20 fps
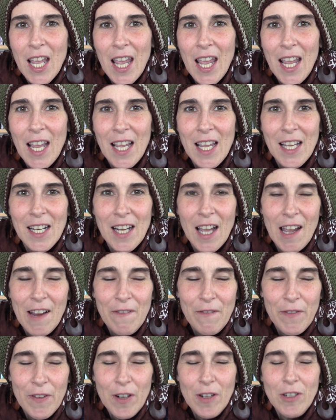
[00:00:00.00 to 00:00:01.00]
and I
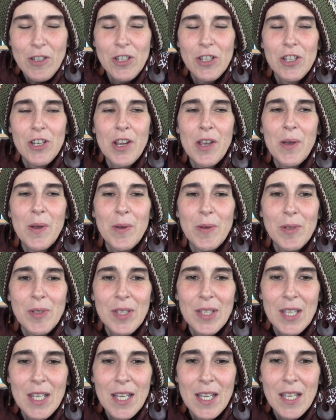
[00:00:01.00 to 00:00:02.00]
first
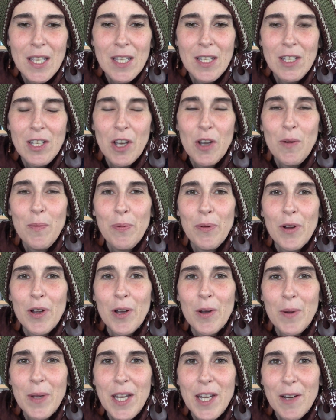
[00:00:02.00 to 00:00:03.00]
chose the
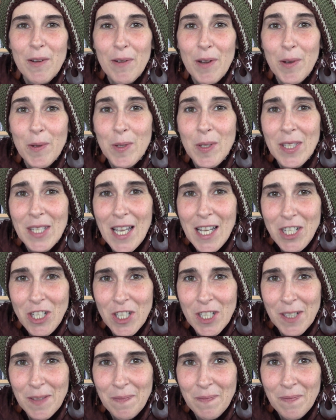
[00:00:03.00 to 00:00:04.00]
GoPro Hero
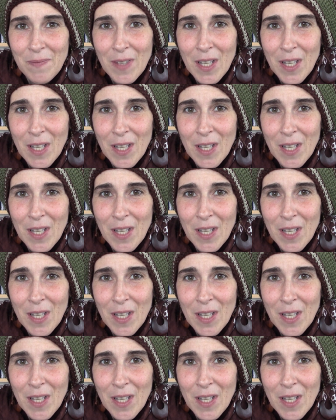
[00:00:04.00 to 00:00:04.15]
Session